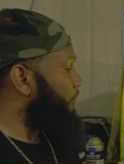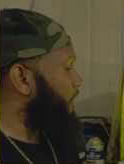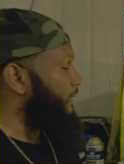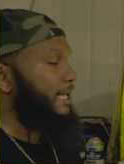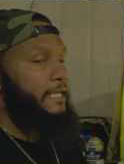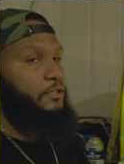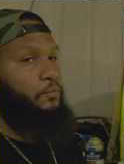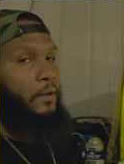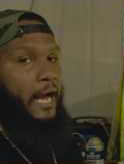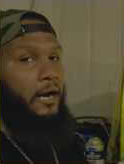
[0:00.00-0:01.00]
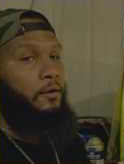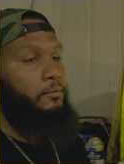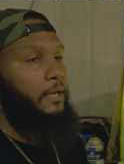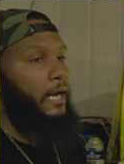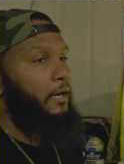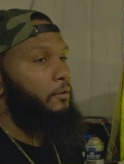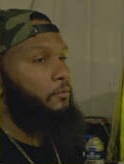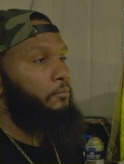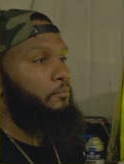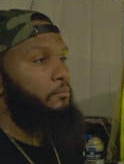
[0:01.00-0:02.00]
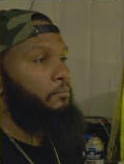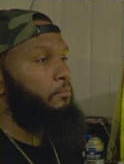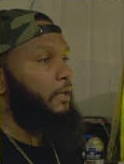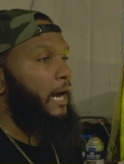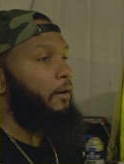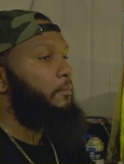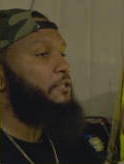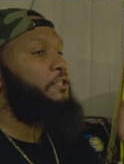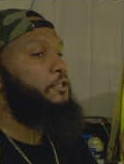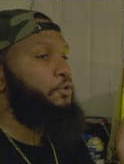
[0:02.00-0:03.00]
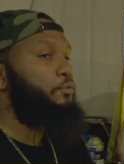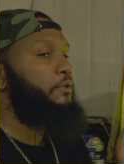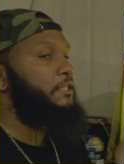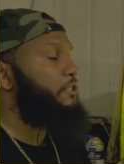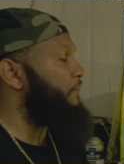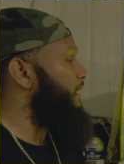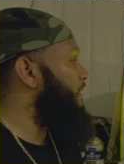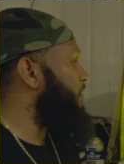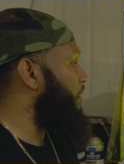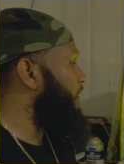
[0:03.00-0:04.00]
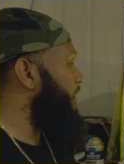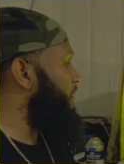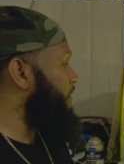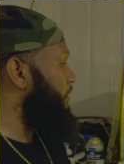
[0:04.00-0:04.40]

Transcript: guess how much the tool needs to be inserted into